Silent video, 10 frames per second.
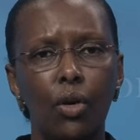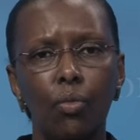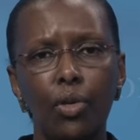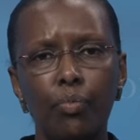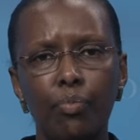
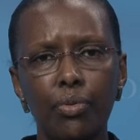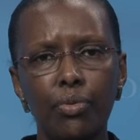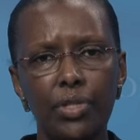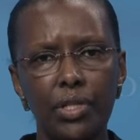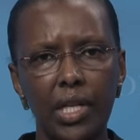will
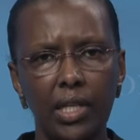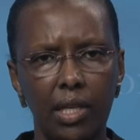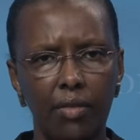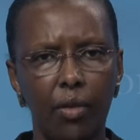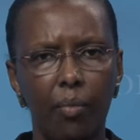boost their
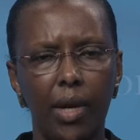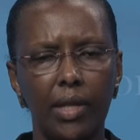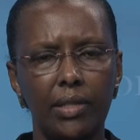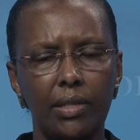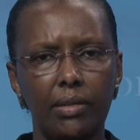
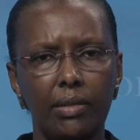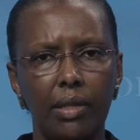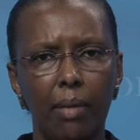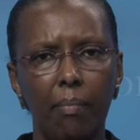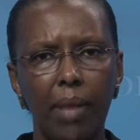development,
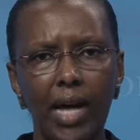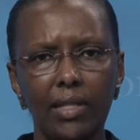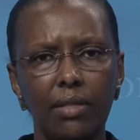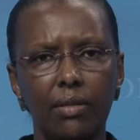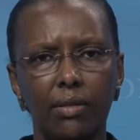
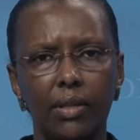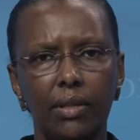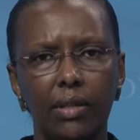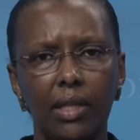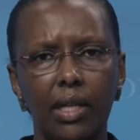particularly
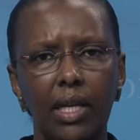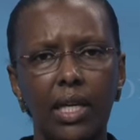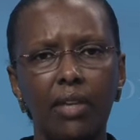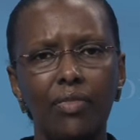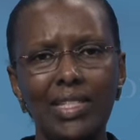
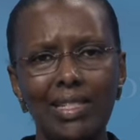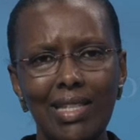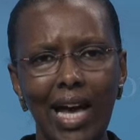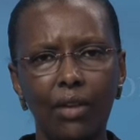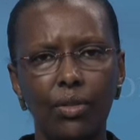if it
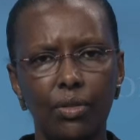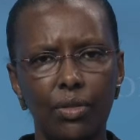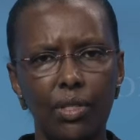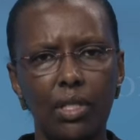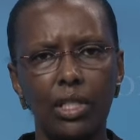
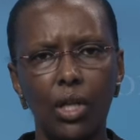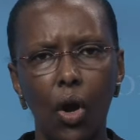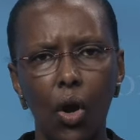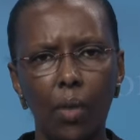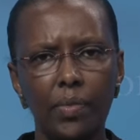tackles the
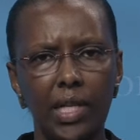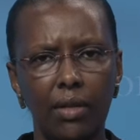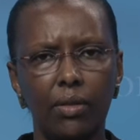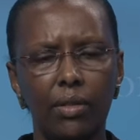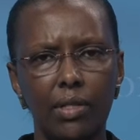
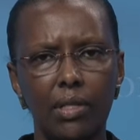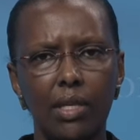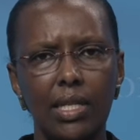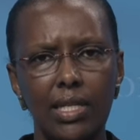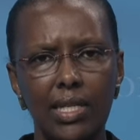obstacles
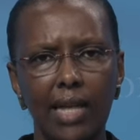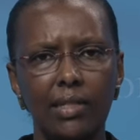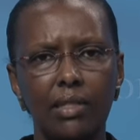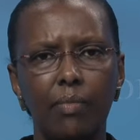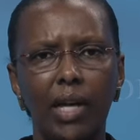
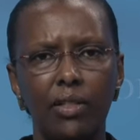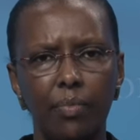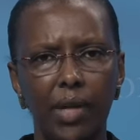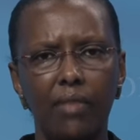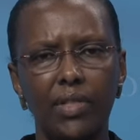cited by the
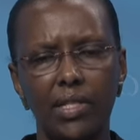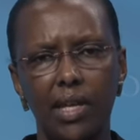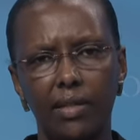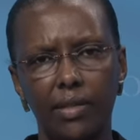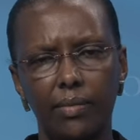private
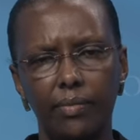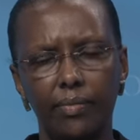sector.